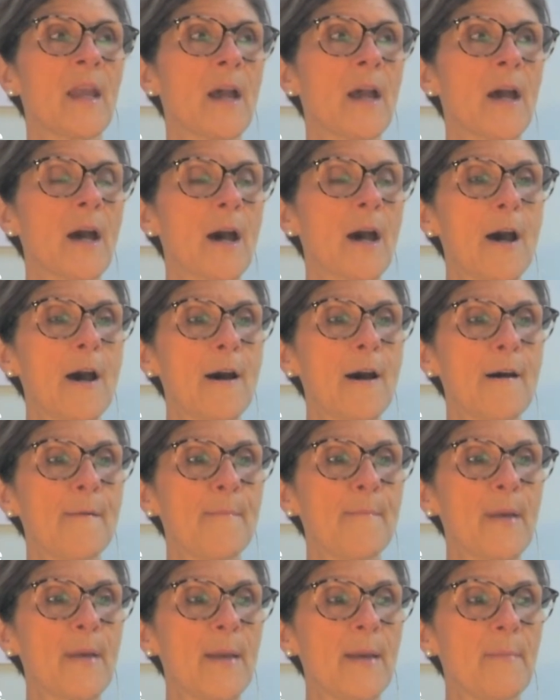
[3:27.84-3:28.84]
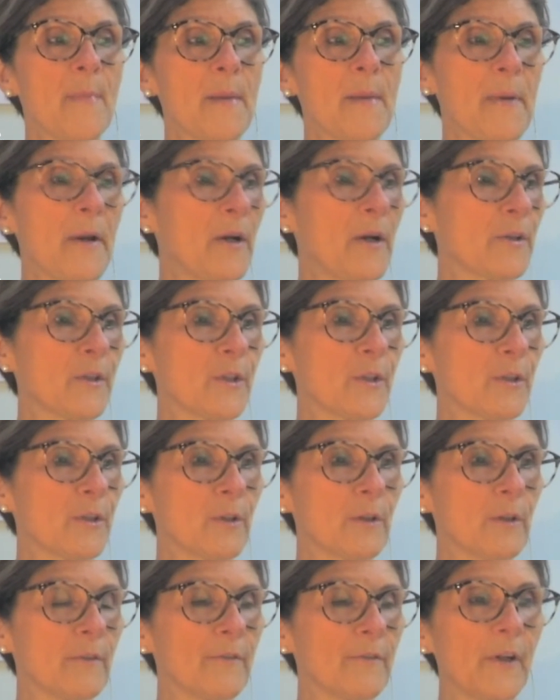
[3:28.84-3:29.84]
And my parents
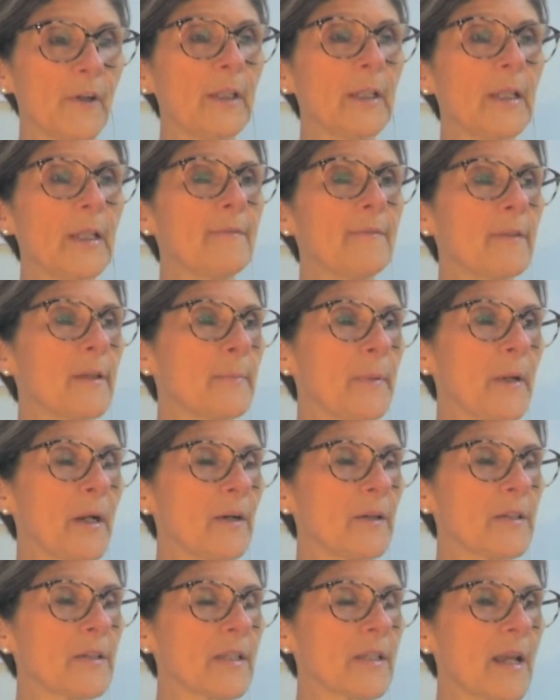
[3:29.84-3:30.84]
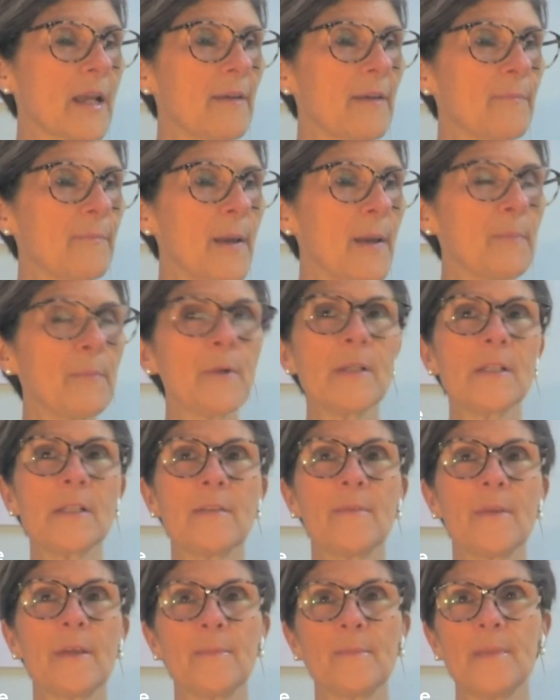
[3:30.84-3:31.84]
are very lovely parents. I have memories
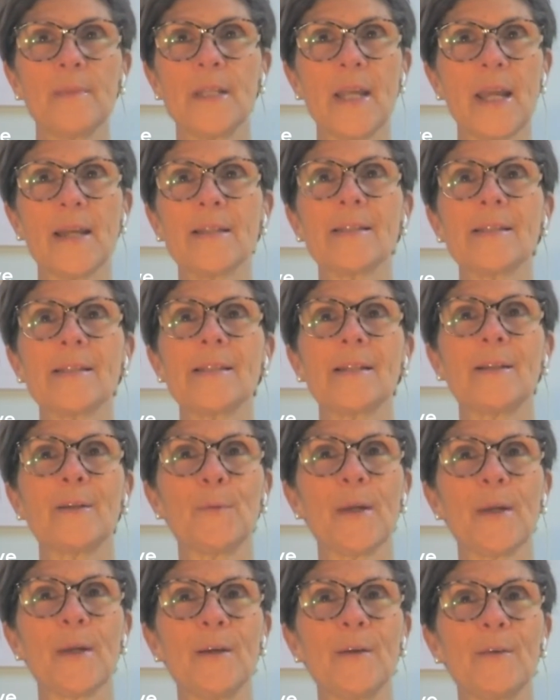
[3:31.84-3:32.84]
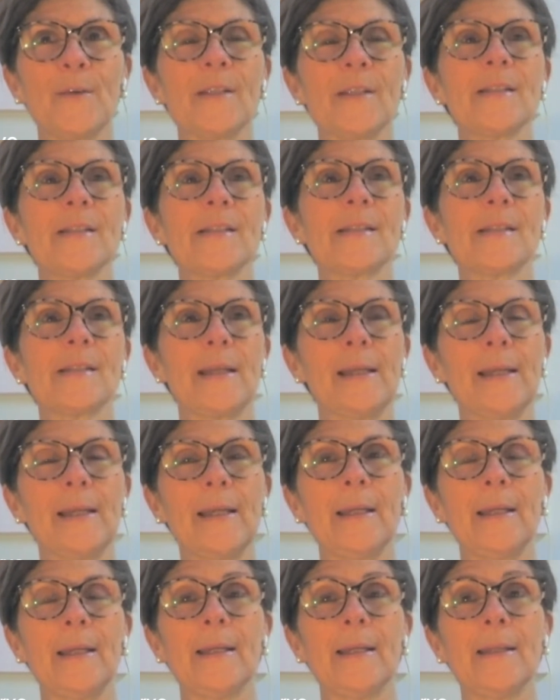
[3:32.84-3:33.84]
of them dancing around and
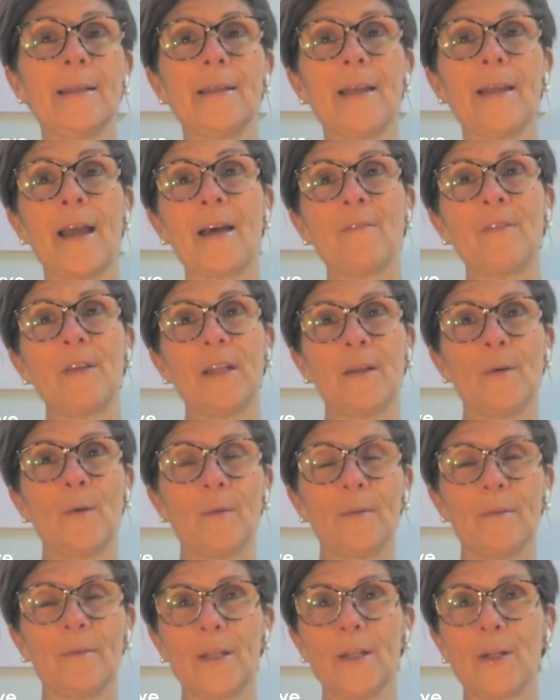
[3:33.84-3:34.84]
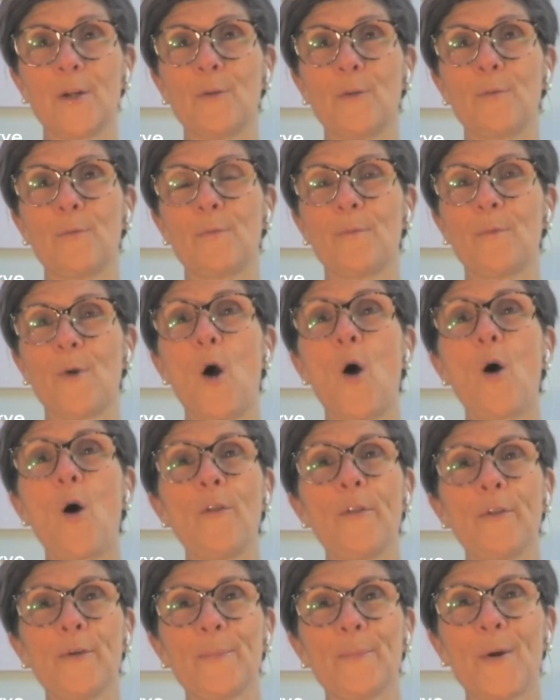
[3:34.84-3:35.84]
singing and having, all
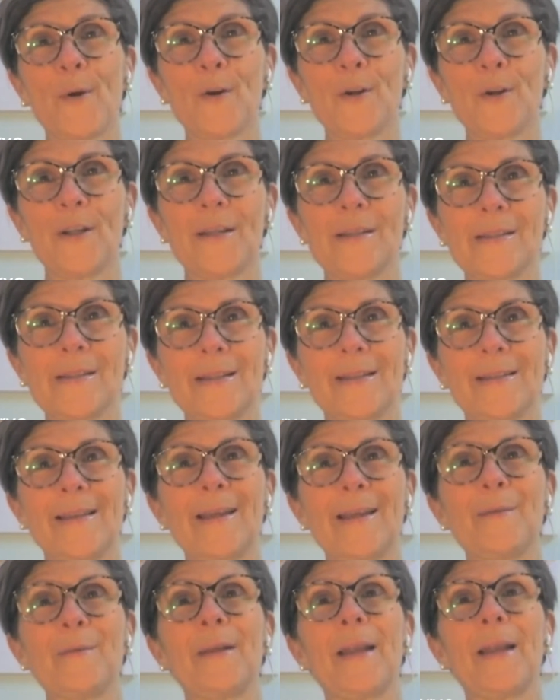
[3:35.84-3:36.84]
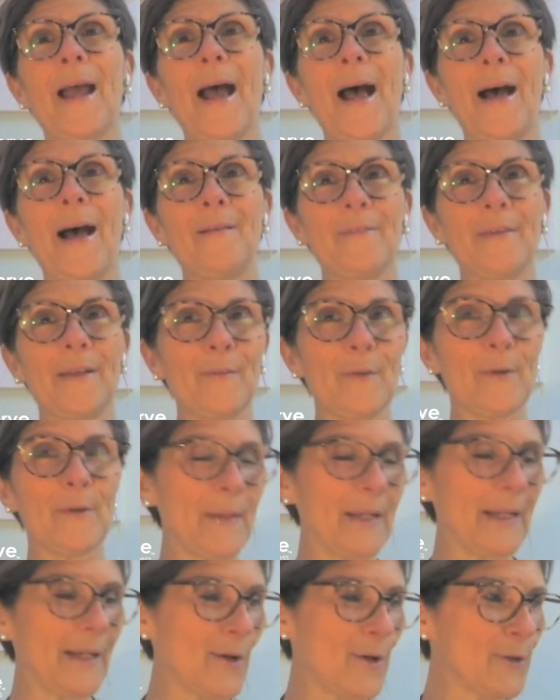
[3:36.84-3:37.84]
their parties that they would have, and
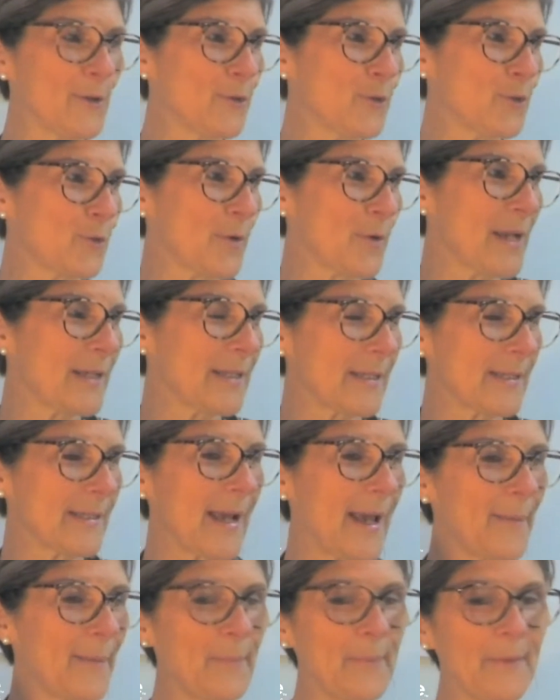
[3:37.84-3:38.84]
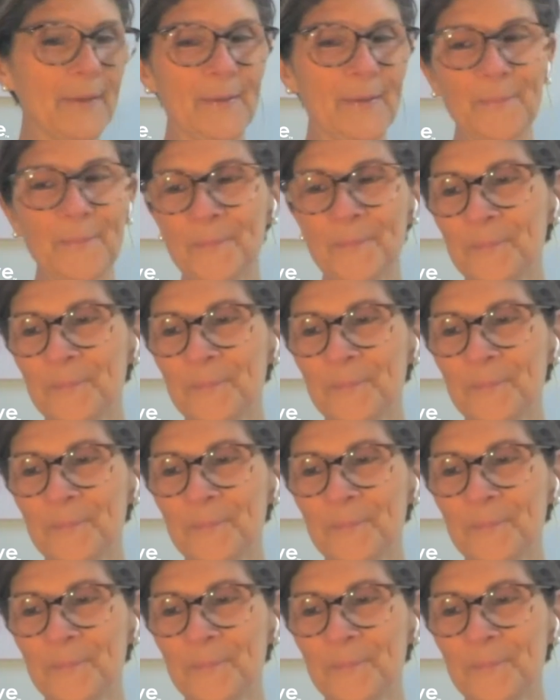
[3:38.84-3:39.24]
everybody all dressed up and